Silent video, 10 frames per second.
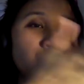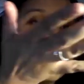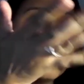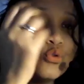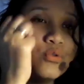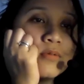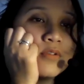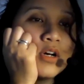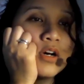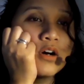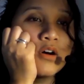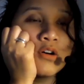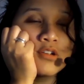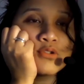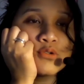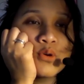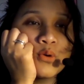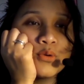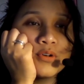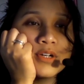two or
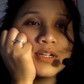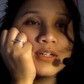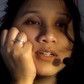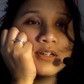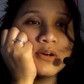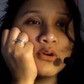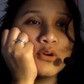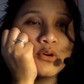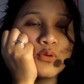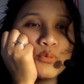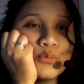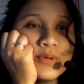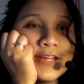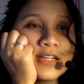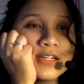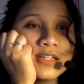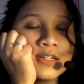tutorial or week